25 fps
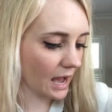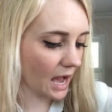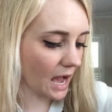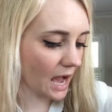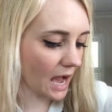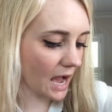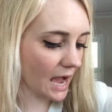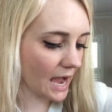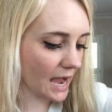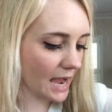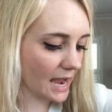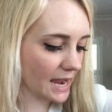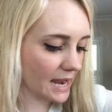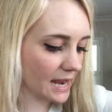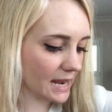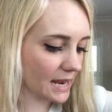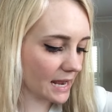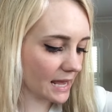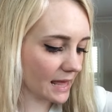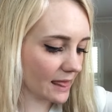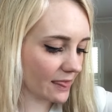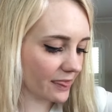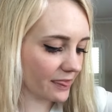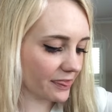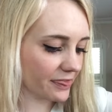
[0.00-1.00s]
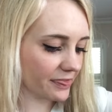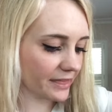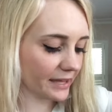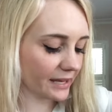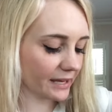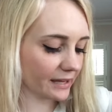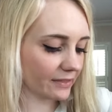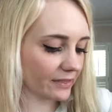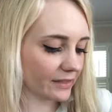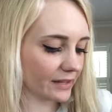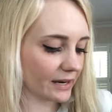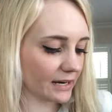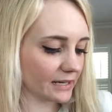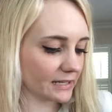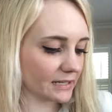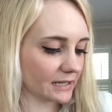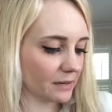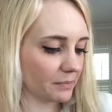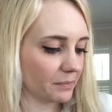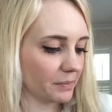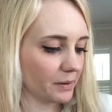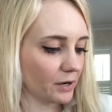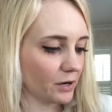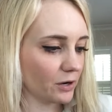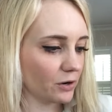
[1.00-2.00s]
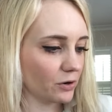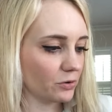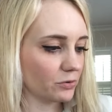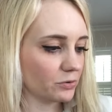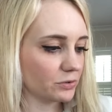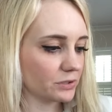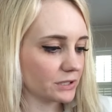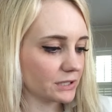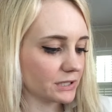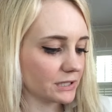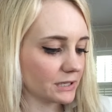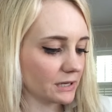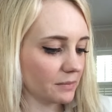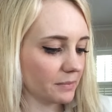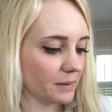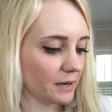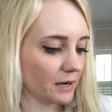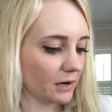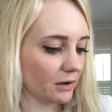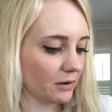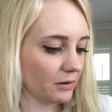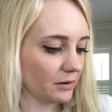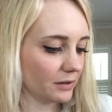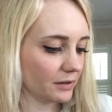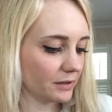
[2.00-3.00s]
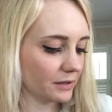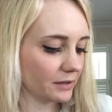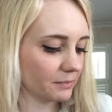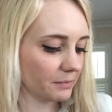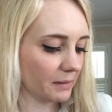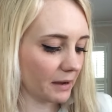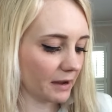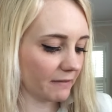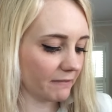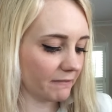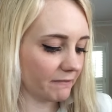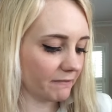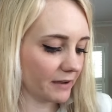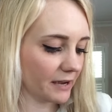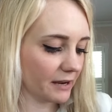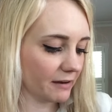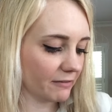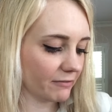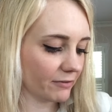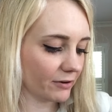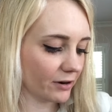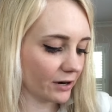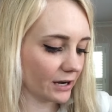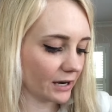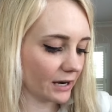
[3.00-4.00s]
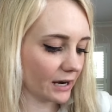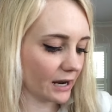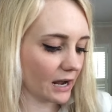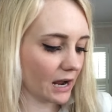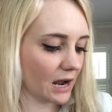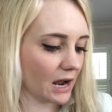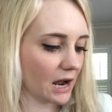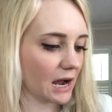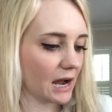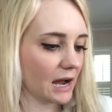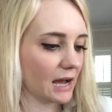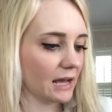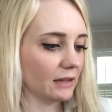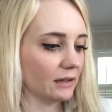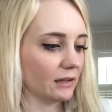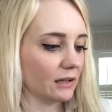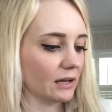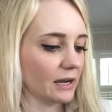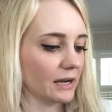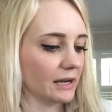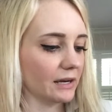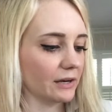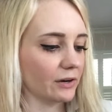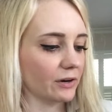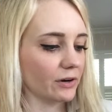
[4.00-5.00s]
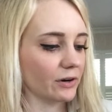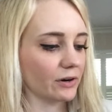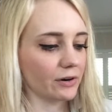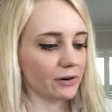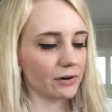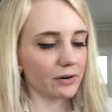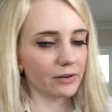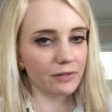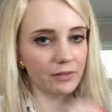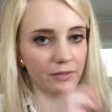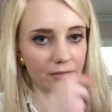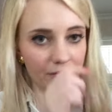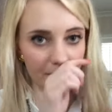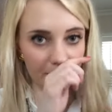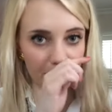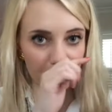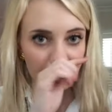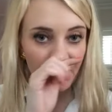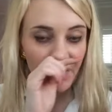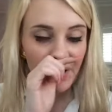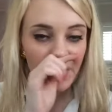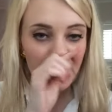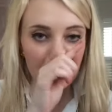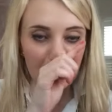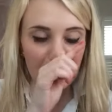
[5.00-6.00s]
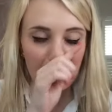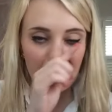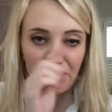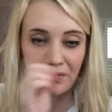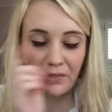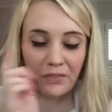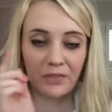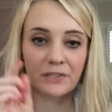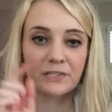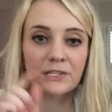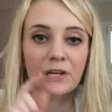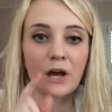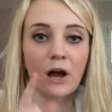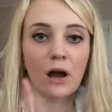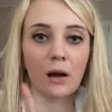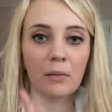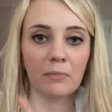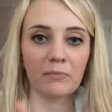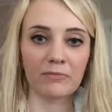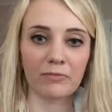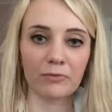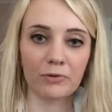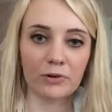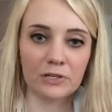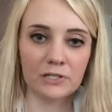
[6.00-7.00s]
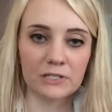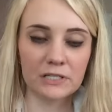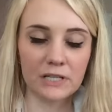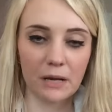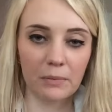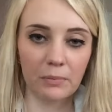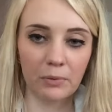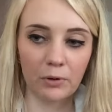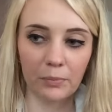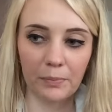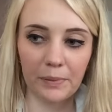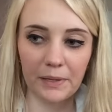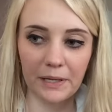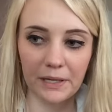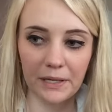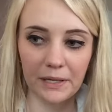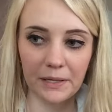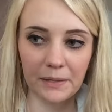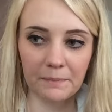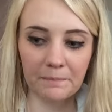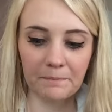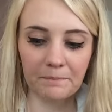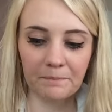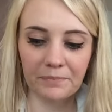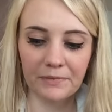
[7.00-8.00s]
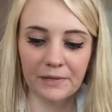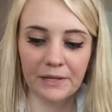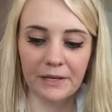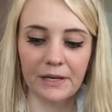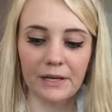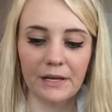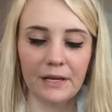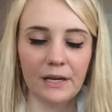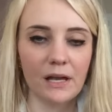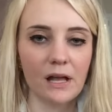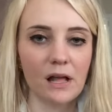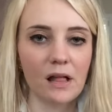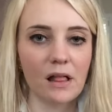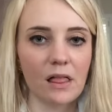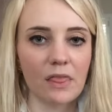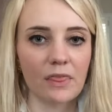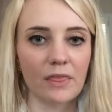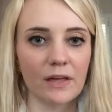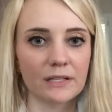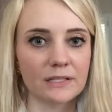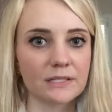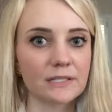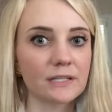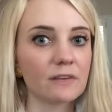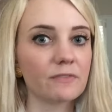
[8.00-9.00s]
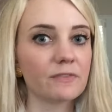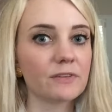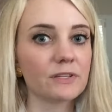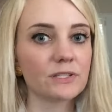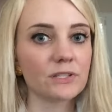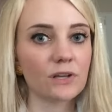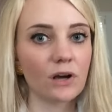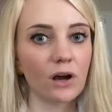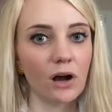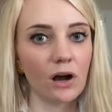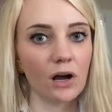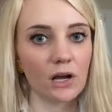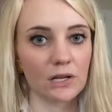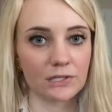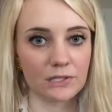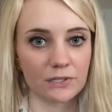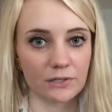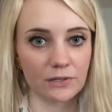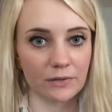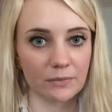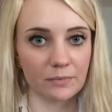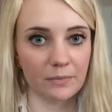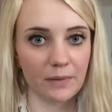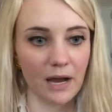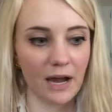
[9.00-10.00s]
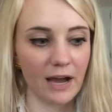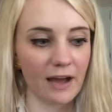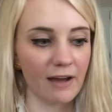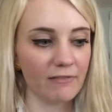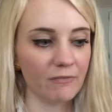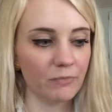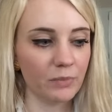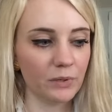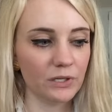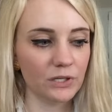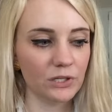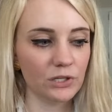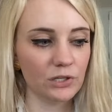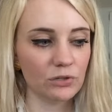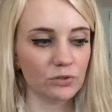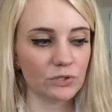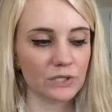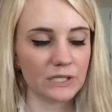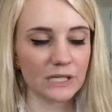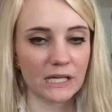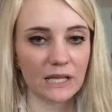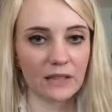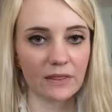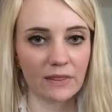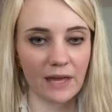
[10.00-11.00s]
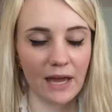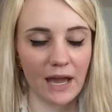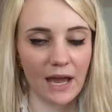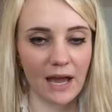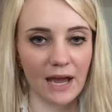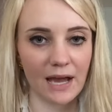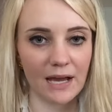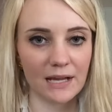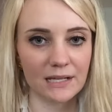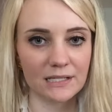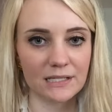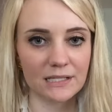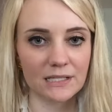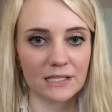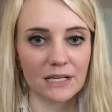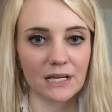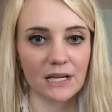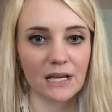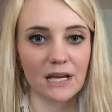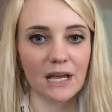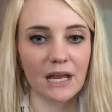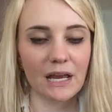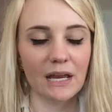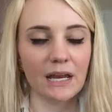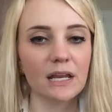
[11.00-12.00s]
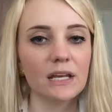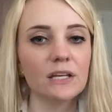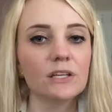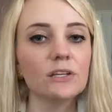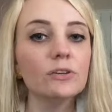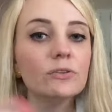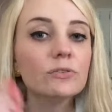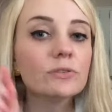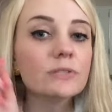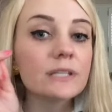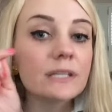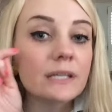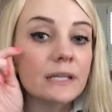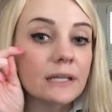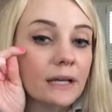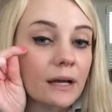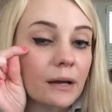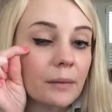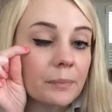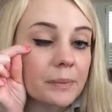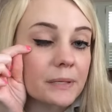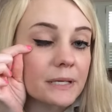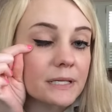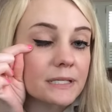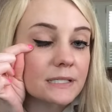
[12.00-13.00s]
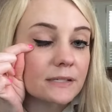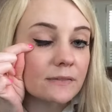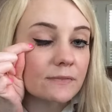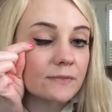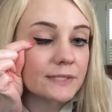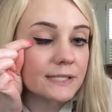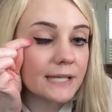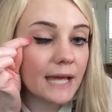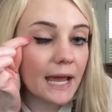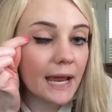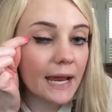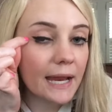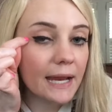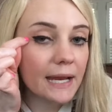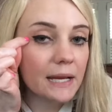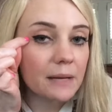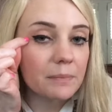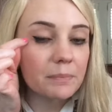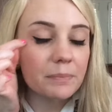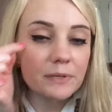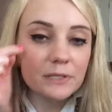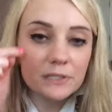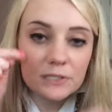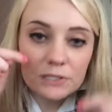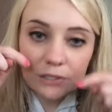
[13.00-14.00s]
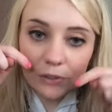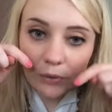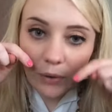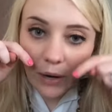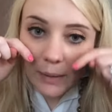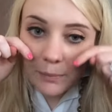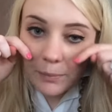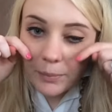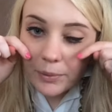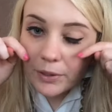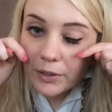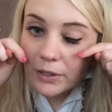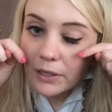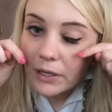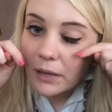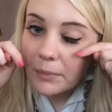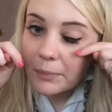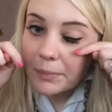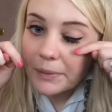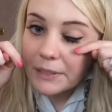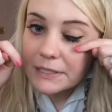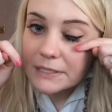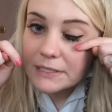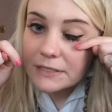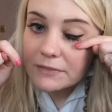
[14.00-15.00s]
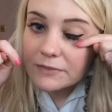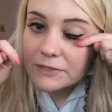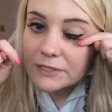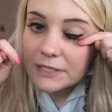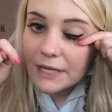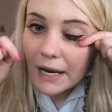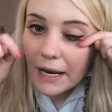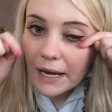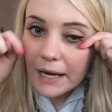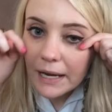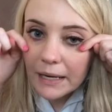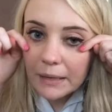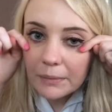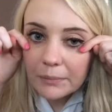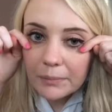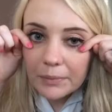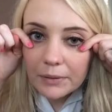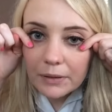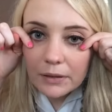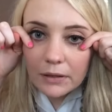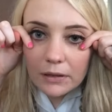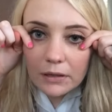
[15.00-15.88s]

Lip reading: I think that I did a post about my favorite eyeliner right now, the Tom Ford Double Pin. That stuff is awesome. I've been using that and using a piece of tape. And so I put a piece of tape